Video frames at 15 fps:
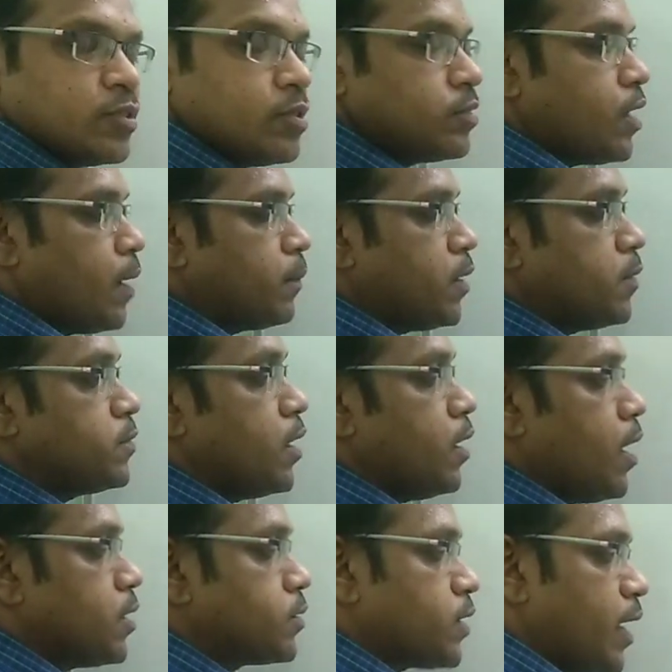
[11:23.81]
So sometimes
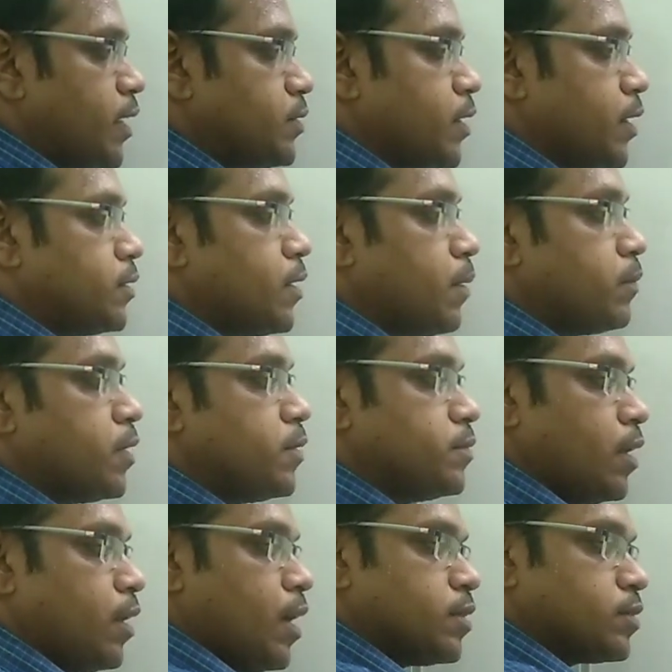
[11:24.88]
they'll ask IZ,
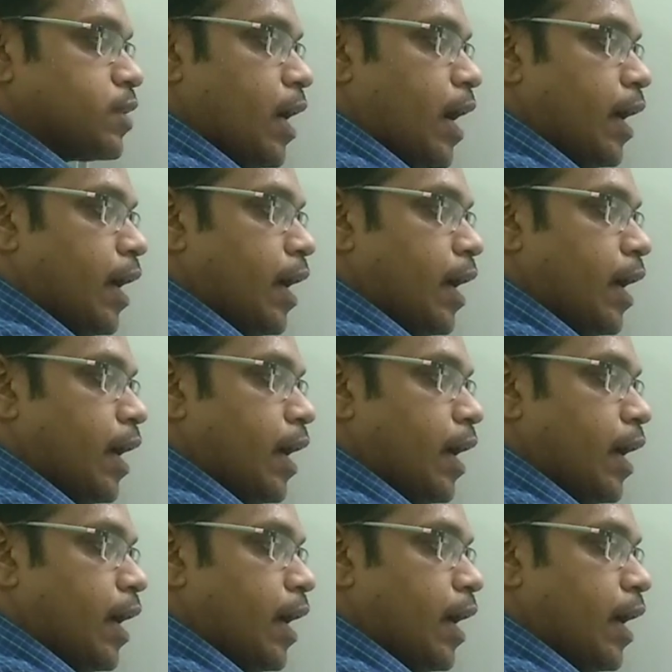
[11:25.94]
sometimes they'll ask